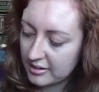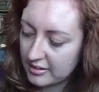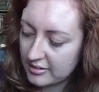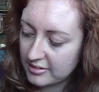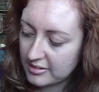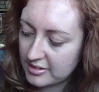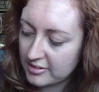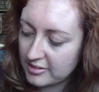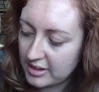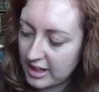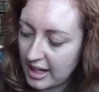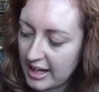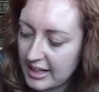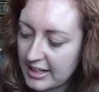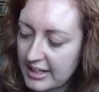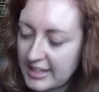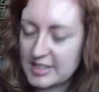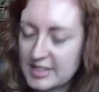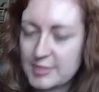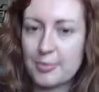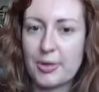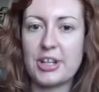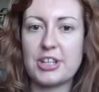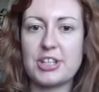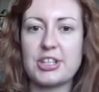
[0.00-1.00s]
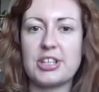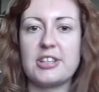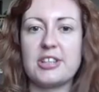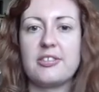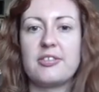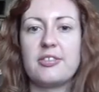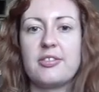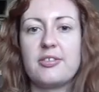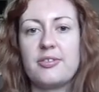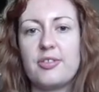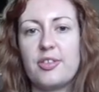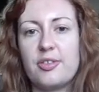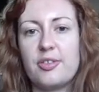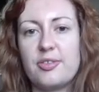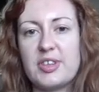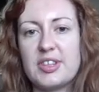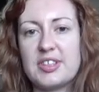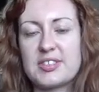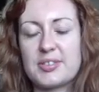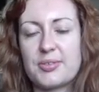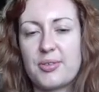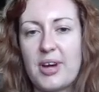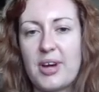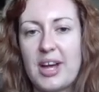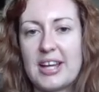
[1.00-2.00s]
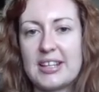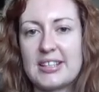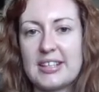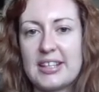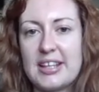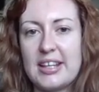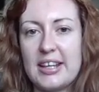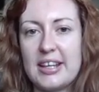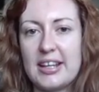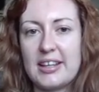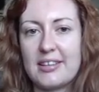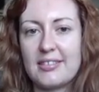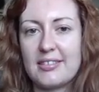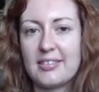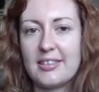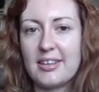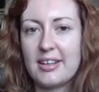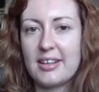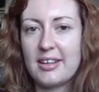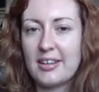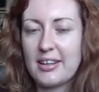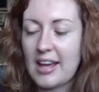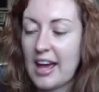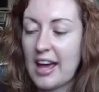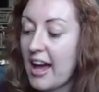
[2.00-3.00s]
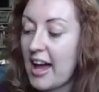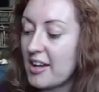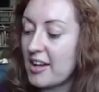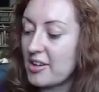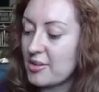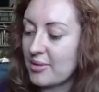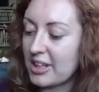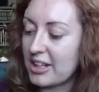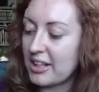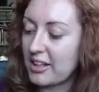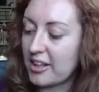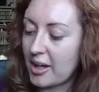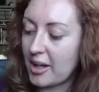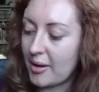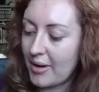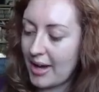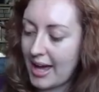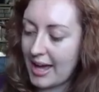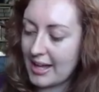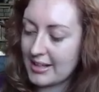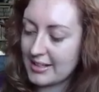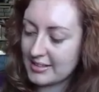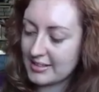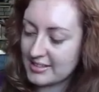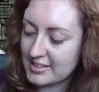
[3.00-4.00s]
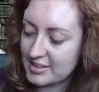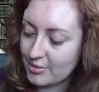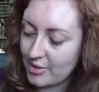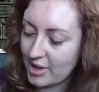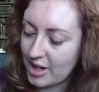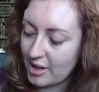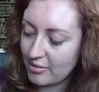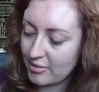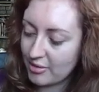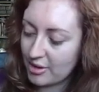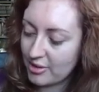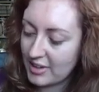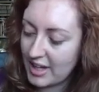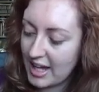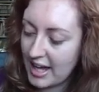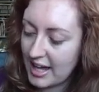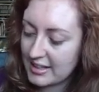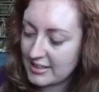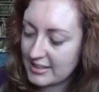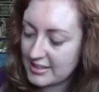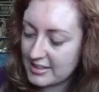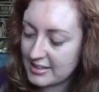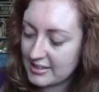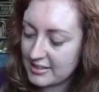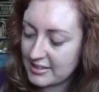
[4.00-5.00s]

to get an expression for v squared here, and we can go ahead and square root that.